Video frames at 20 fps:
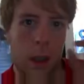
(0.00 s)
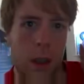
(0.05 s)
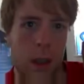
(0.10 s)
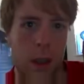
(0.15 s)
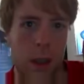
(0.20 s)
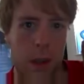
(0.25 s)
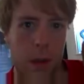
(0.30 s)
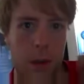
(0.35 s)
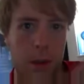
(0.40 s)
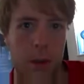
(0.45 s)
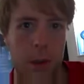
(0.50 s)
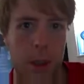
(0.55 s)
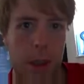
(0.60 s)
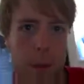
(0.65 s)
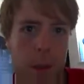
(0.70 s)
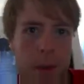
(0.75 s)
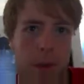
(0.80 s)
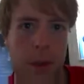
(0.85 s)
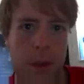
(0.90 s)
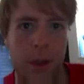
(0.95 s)
Hello
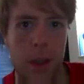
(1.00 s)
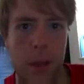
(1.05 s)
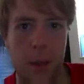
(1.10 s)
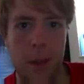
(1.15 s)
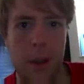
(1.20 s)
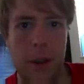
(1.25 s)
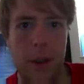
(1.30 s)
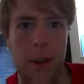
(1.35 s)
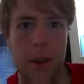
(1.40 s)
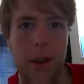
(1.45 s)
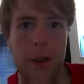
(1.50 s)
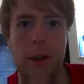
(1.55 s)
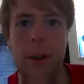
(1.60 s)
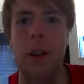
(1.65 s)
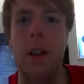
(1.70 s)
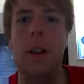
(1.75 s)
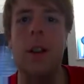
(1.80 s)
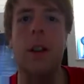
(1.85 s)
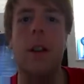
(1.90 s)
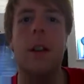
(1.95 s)
chaps and
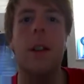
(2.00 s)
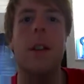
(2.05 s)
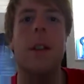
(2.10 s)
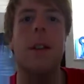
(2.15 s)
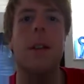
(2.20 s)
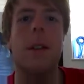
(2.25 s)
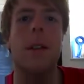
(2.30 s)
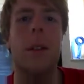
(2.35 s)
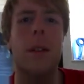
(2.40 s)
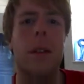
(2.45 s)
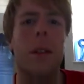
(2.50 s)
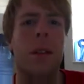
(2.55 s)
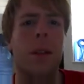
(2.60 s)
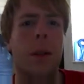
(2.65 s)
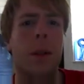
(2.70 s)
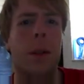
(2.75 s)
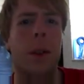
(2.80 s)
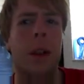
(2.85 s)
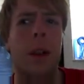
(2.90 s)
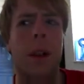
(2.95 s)
chapettes.
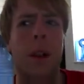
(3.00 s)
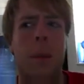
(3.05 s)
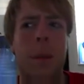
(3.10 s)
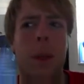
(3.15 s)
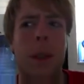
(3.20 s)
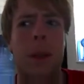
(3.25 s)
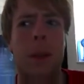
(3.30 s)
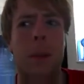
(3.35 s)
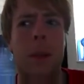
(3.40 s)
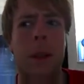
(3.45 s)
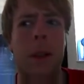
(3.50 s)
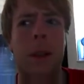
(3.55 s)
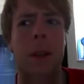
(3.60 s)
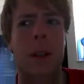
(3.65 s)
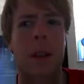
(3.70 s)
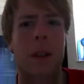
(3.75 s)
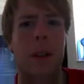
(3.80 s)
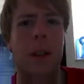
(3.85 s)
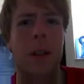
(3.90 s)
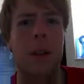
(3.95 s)
So, it's
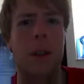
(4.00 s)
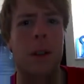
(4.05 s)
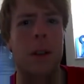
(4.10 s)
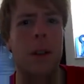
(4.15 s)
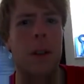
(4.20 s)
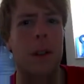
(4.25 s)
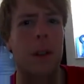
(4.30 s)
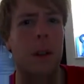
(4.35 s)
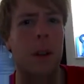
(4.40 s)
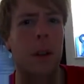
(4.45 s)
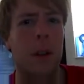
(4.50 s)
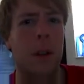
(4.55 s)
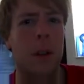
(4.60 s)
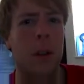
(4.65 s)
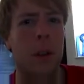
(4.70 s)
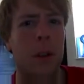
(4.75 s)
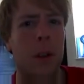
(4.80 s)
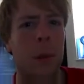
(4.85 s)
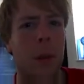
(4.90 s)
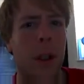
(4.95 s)
been over
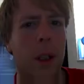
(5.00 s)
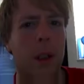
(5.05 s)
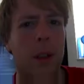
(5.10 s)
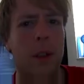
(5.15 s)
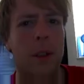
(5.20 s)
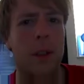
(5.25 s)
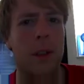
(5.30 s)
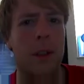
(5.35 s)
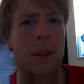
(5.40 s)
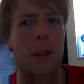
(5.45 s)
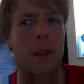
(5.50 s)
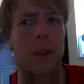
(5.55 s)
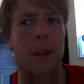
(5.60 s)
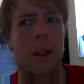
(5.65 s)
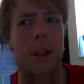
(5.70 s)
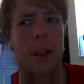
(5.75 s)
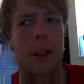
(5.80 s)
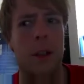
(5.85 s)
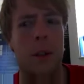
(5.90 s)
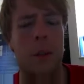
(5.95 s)
2 weeks since
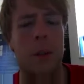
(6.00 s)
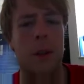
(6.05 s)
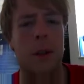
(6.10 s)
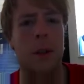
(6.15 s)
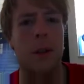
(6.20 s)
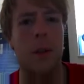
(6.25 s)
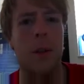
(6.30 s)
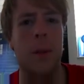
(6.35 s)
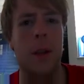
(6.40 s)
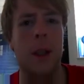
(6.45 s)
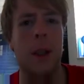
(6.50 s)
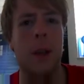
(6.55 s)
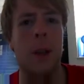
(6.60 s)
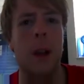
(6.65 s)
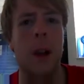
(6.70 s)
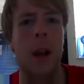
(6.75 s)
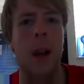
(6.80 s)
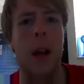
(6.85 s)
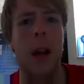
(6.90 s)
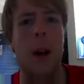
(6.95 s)
I last posted a video.
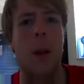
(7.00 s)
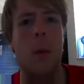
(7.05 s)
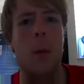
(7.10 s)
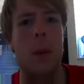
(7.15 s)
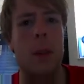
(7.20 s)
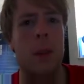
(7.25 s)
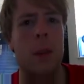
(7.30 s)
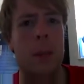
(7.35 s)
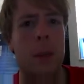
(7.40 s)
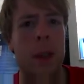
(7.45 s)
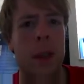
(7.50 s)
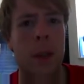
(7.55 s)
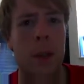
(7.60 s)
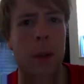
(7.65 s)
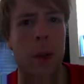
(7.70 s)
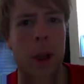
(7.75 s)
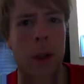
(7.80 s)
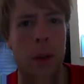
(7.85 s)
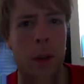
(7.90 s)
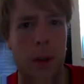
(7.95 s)
What's been
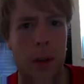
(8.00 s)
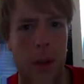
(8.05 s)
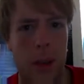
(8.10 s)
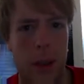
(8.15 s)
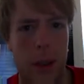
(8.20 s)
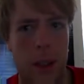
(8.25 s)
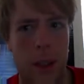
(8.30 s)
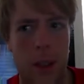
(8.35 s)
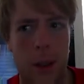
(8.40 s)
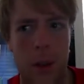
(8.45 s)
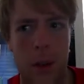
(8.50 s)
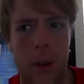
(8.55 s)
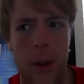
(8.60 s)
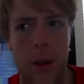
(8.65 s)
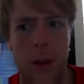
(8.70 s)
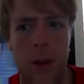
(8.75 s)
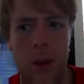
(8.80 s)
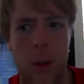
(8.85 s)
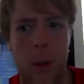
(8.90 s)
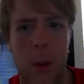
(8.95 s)
going on, I hear you
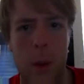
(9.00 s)
ask?